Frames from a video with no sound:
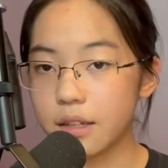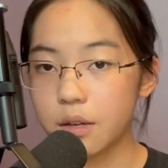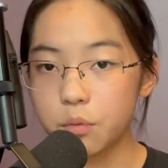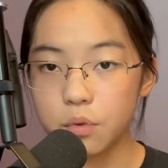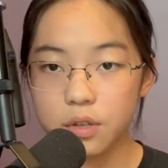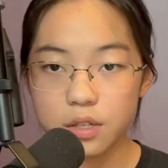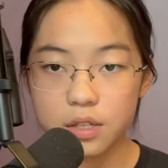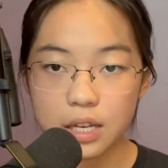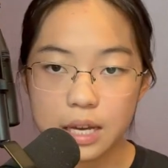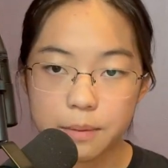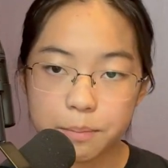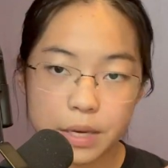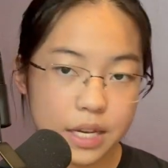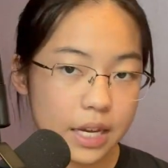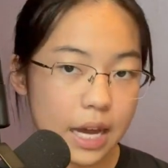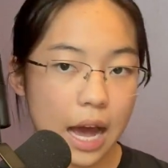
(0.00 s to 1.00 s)
was a
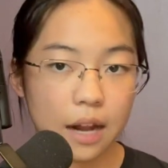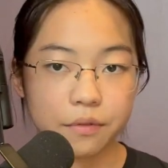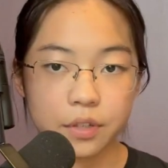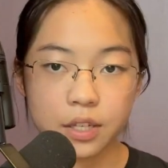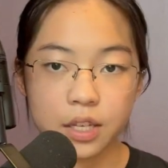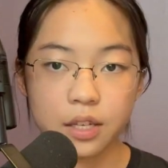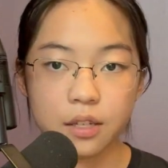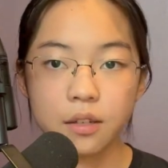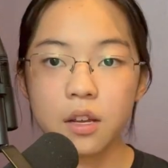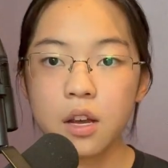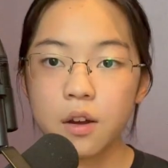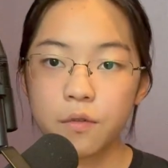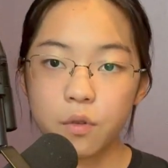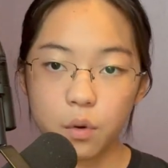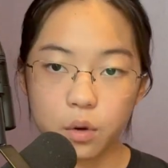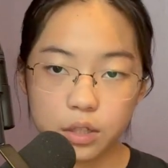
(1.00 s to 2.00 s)
big advocate
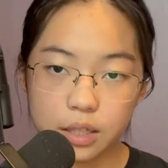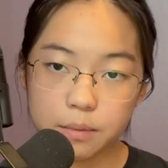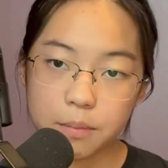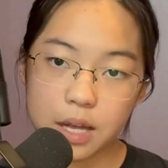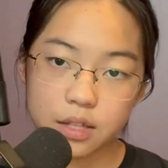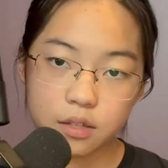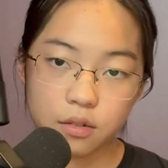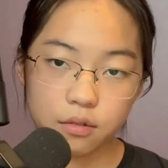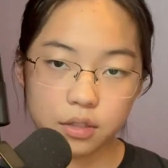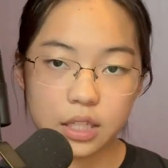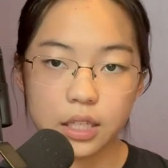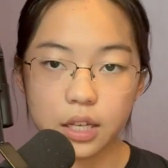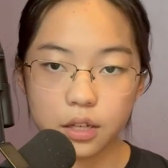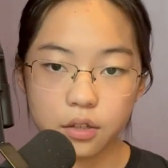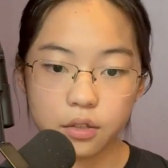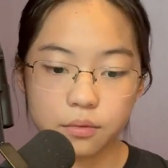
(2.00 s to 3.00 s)
for the mentally
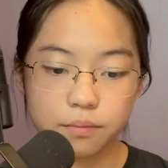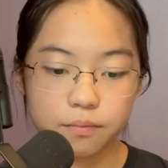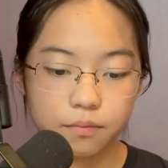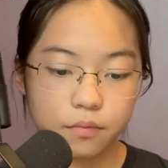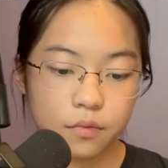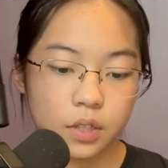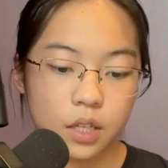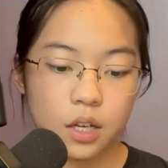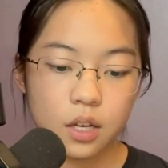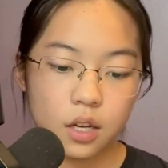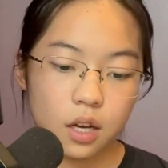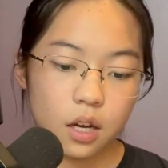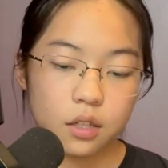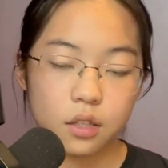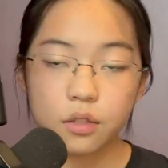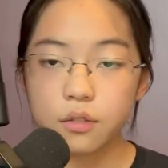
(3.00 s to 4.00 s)
ill.
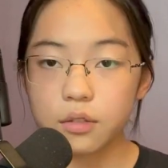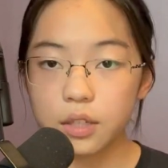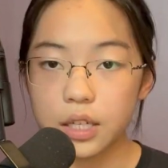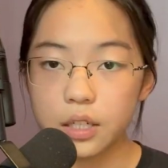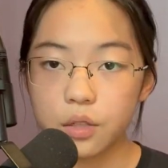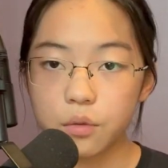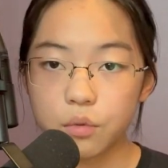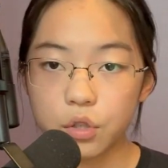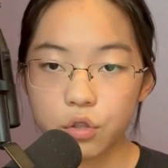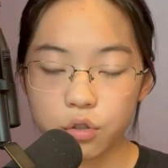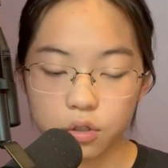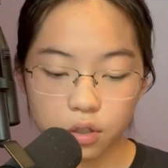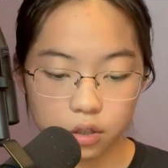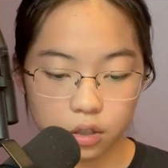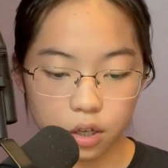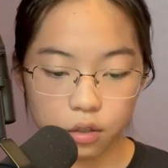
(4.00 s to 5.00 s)
Another lady we should
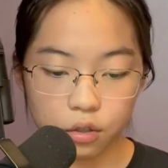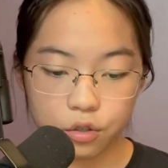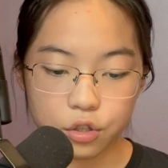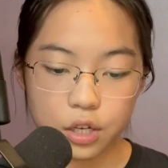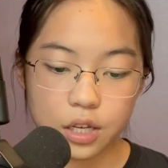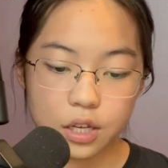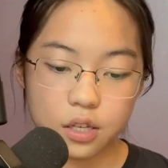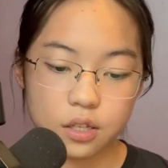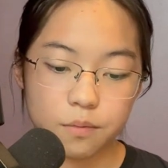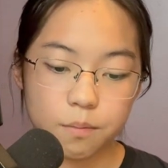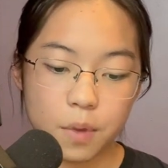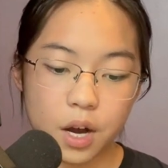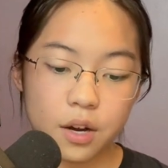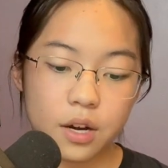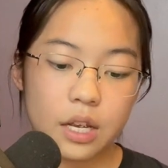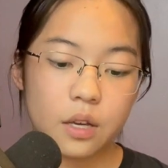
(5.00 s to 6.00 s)
acknowledge is
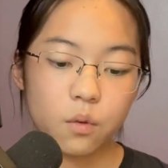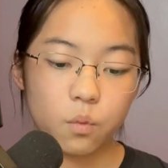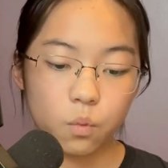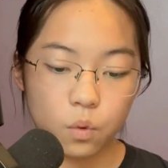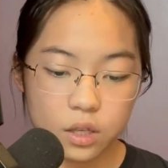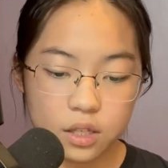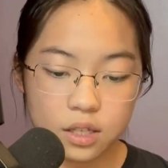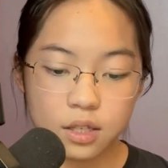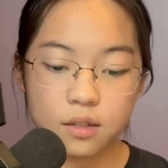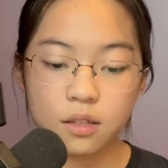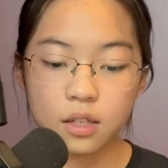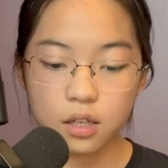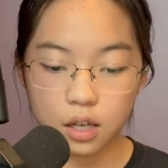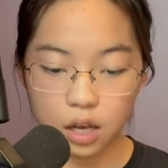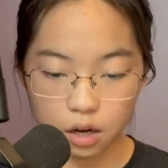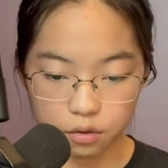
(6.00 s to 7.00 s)
Mary Winton
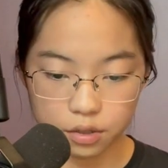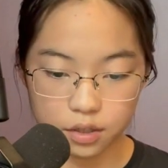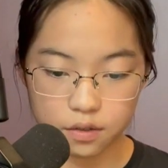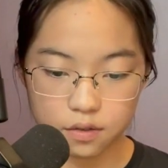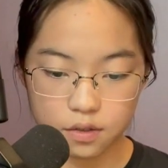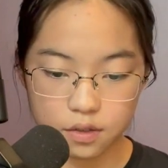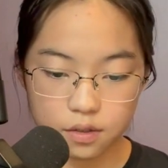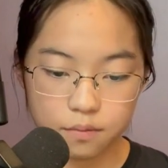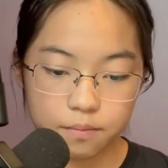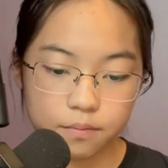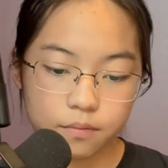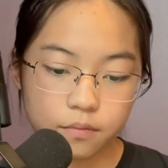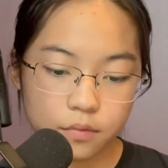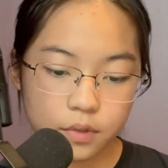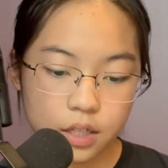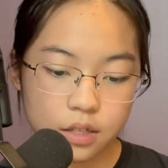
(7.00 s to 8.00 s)
Calkins.
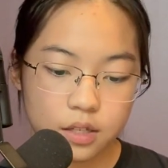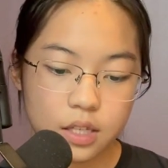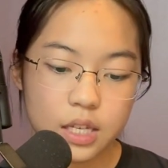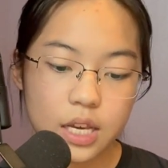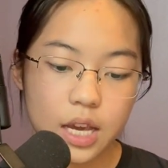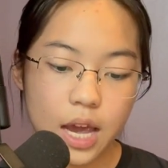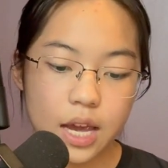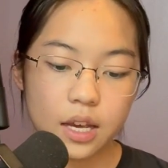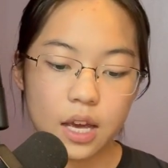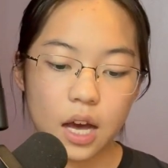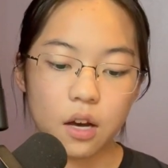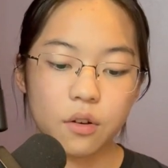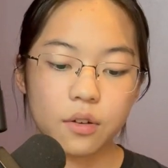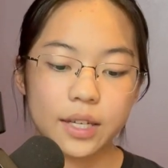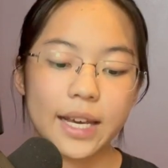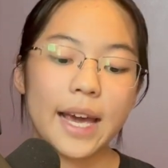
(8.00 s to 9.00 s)

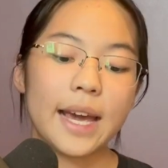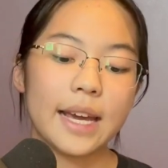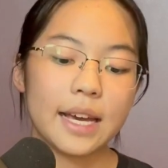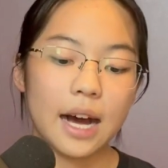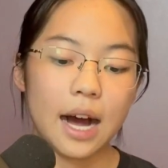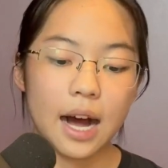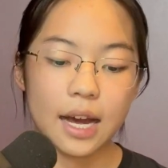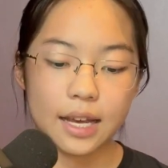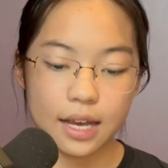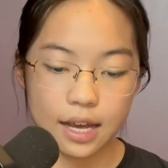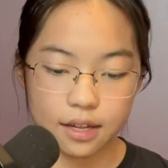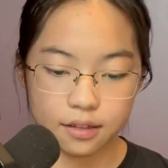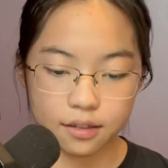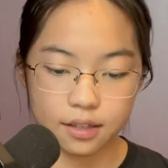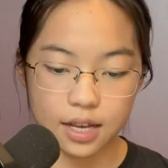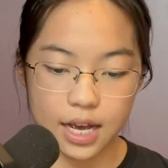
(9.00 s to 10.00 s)

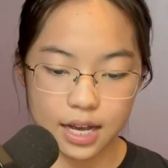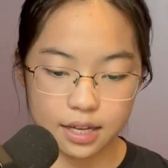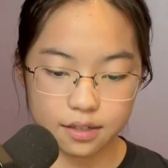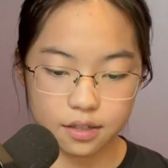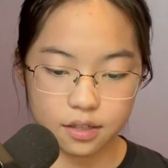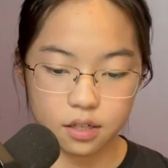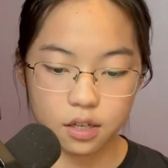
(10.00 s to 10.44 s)
Calkins.